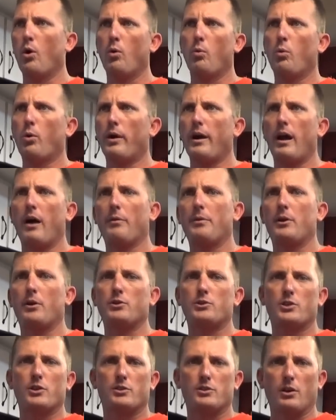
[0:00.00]
we're out there
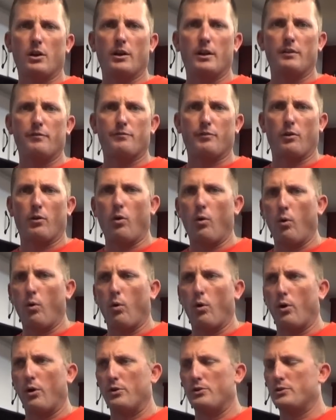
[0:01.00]
just hunting for
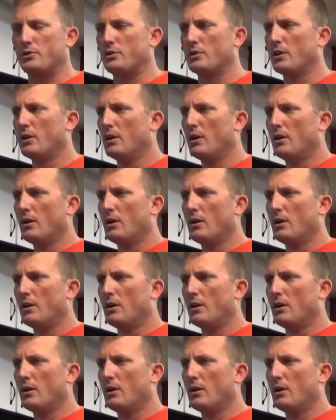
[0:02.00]
horns.